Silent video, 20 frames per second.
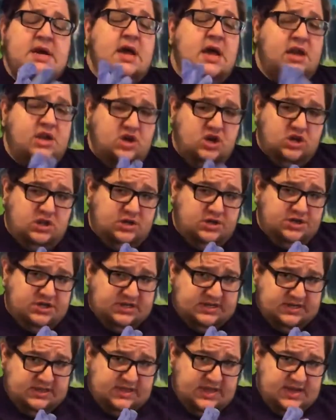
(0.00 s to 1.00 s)
and you're allergic
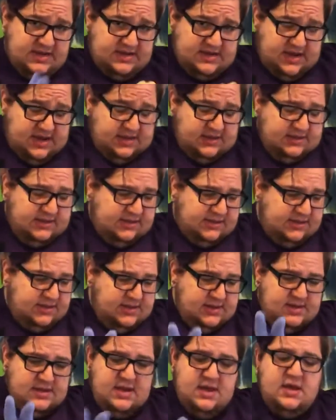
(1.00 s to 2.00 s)
to latex,
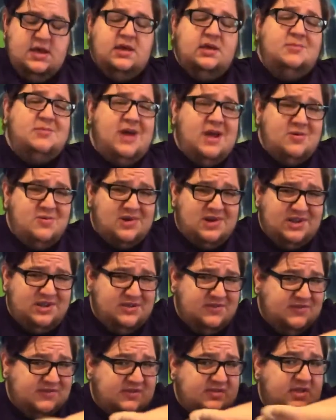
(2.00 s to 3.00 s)
you might want to
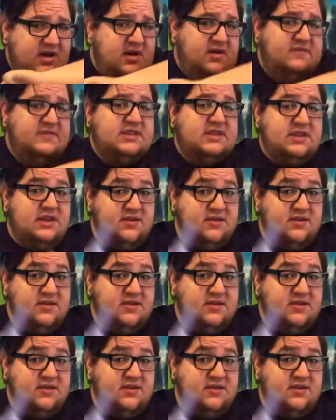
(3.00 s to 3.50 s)
use gloves